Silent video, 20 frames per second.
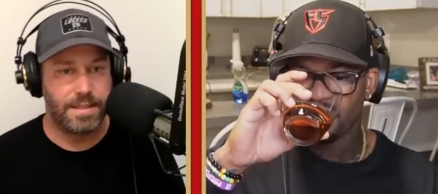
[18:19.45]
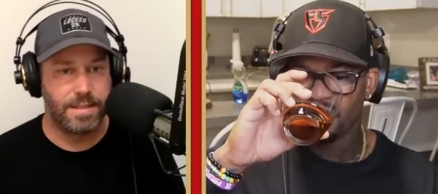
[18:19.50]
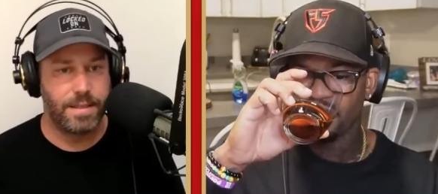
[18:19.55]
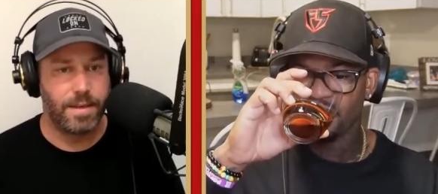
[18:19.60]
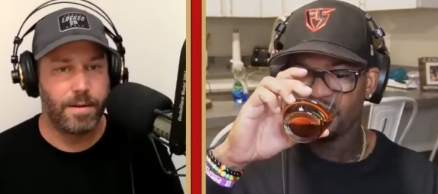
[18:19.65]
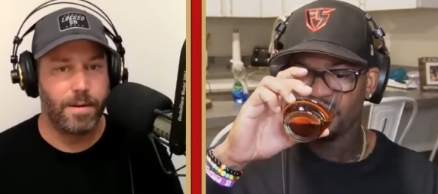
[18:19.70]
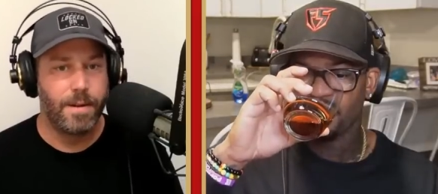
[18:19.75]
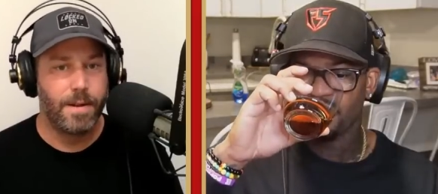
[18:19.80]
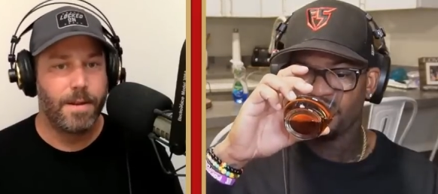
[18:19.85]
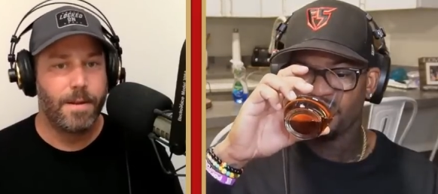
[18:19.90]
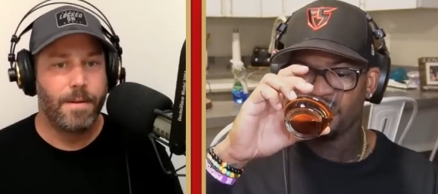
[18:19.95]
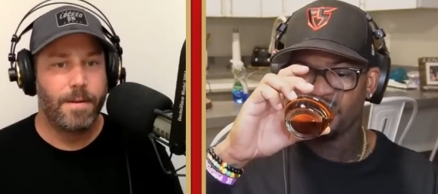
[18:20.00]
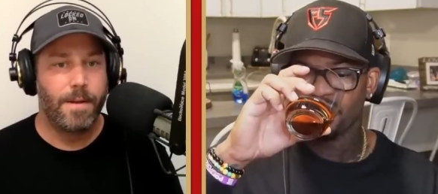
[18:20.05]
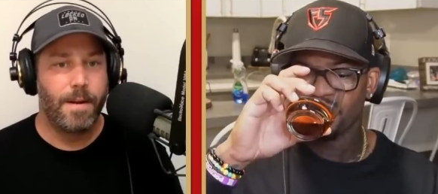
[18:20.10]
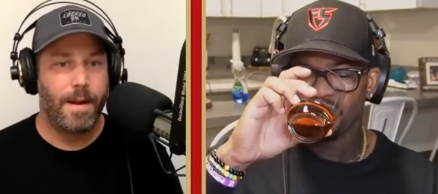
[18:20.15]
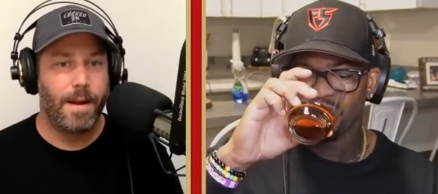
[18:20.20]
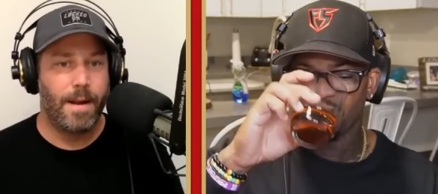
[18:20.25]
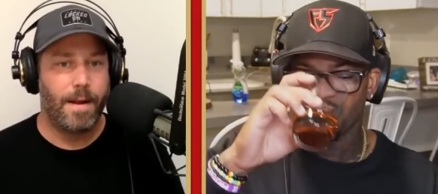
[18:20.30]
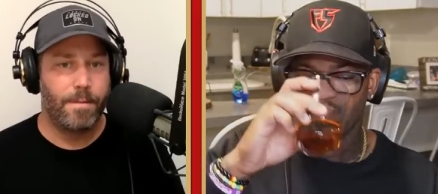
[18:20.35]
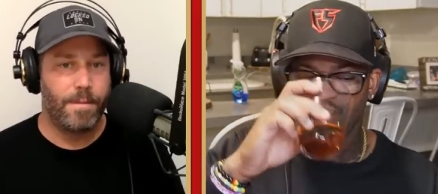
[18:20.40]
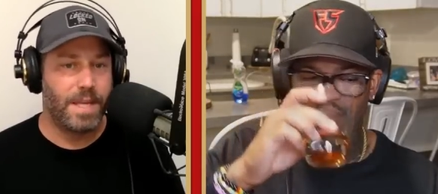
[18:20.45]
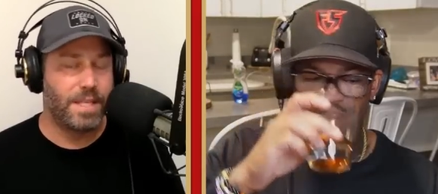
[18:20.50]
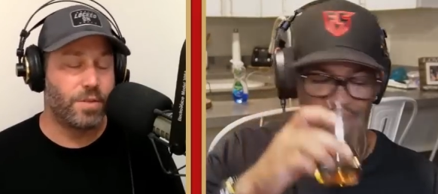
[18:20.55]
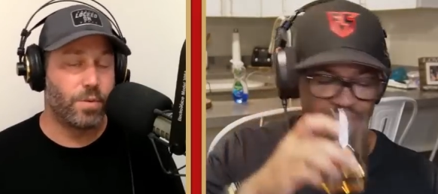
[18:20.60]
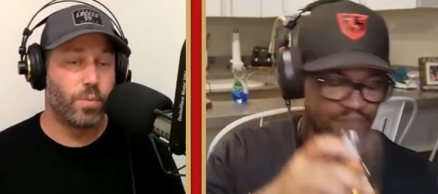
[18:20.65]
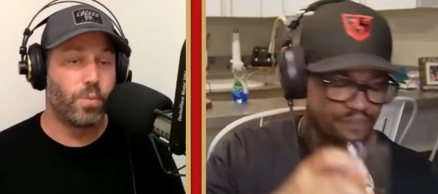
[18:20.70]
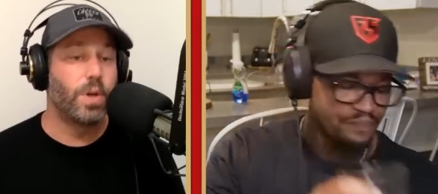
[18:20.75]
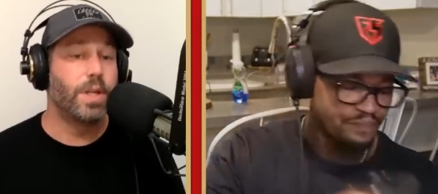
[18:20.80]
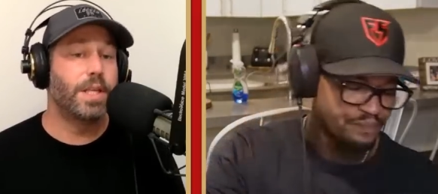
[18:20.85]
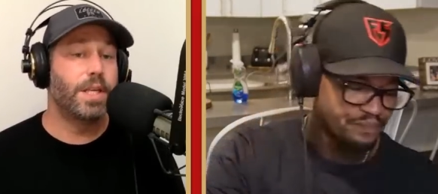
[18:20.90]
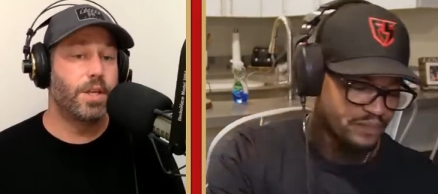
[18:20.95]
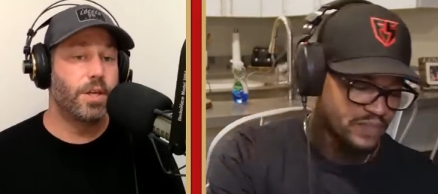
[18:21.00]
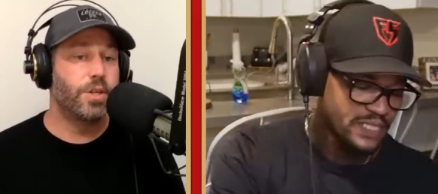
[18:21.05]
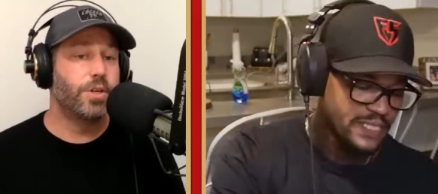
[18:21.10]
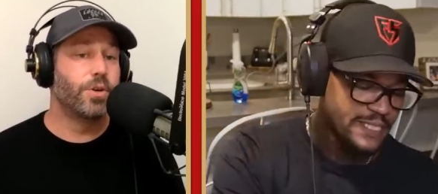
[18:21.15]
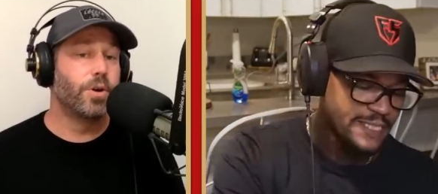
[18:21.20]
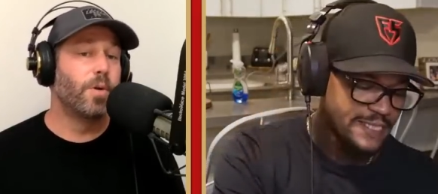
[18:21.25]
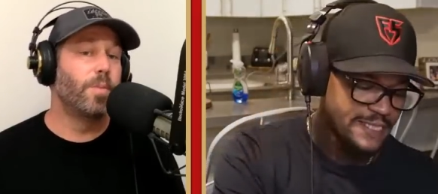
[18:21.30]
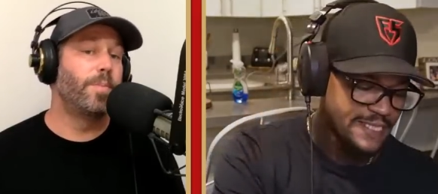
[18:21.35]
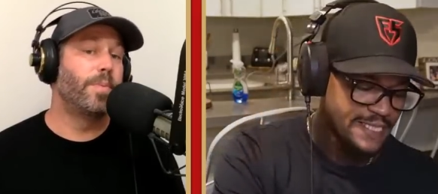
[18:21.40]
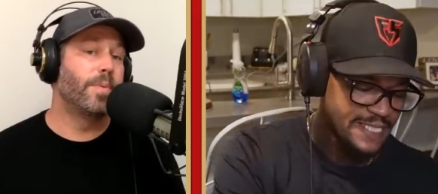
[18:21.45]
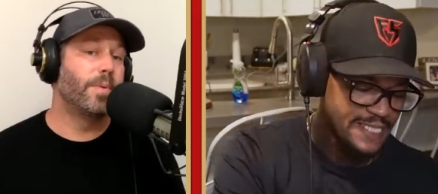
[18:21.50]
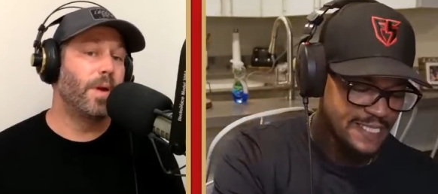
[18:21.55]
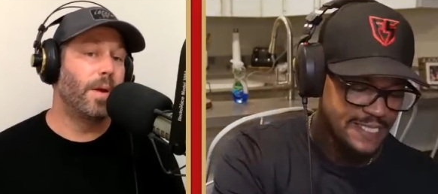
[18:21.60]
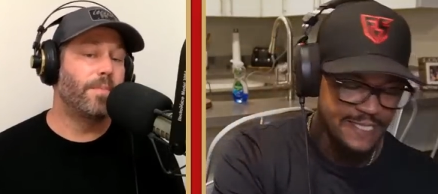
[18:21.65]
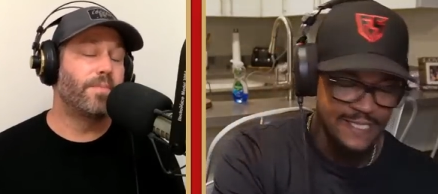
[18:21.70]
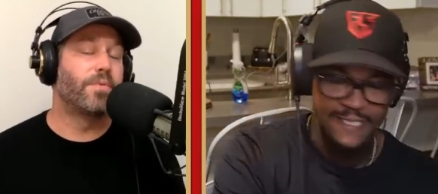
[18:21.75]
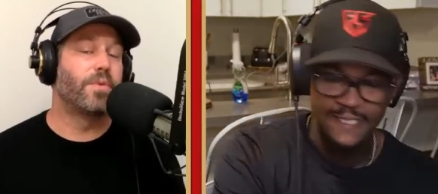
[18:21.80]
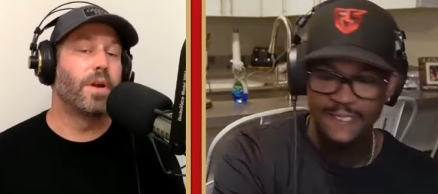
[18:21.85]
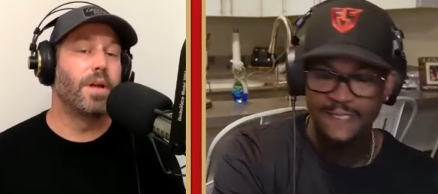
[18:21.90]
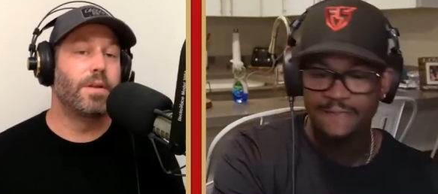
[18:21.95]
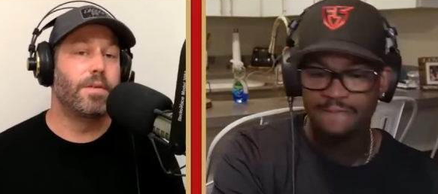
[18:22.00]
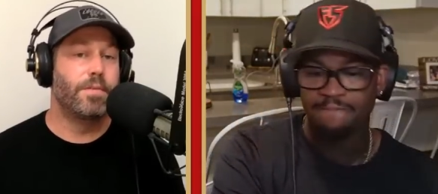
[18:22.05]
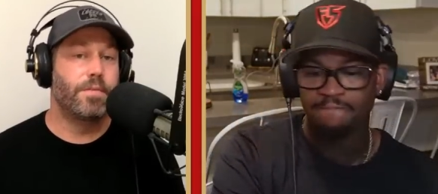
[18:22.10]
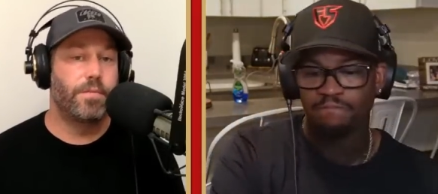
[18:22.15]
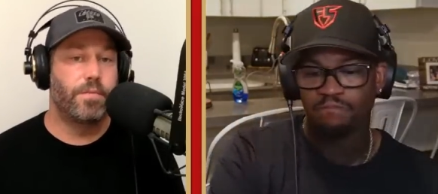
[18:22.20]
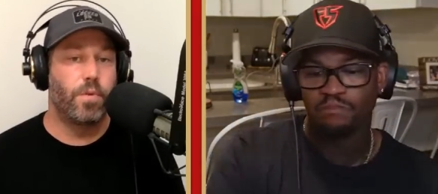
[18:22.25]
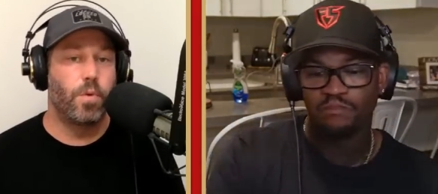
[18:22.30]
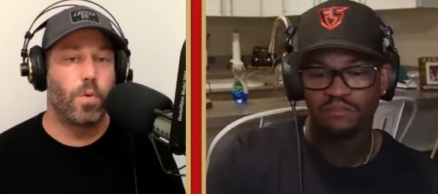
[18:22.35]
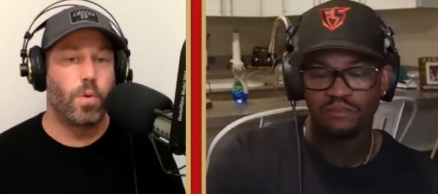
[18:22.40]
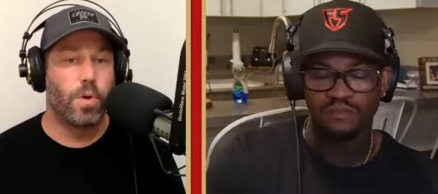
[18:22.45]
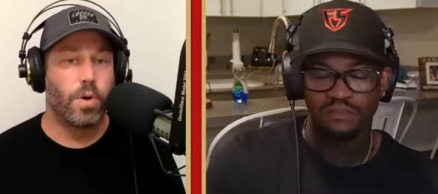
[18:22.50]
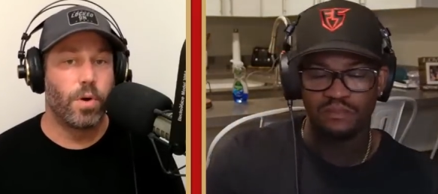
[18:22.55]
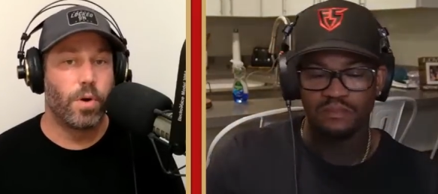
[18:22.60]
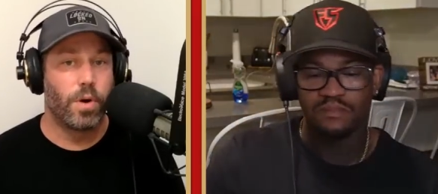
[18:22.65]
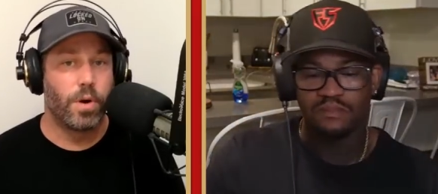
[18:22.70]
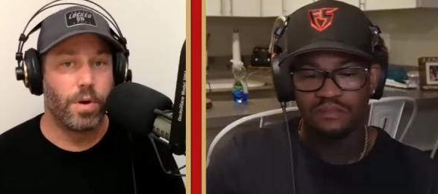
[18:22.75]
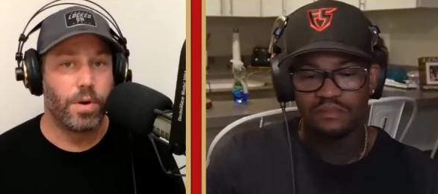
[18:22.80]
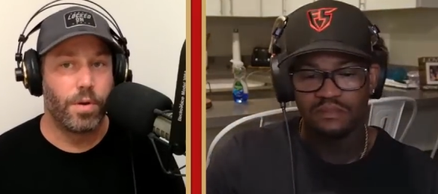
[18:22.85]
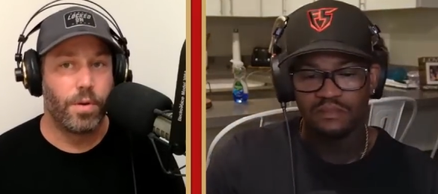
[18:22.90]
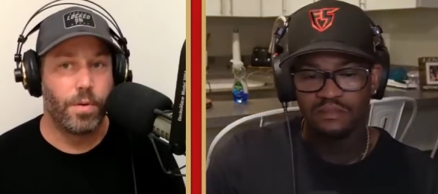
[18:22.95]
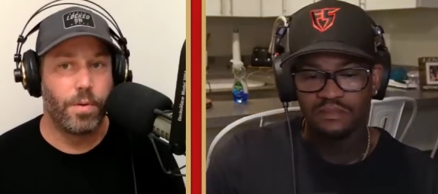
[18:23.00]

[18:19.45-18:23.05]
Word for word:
Speaker 1: So um, it's a really good group up front for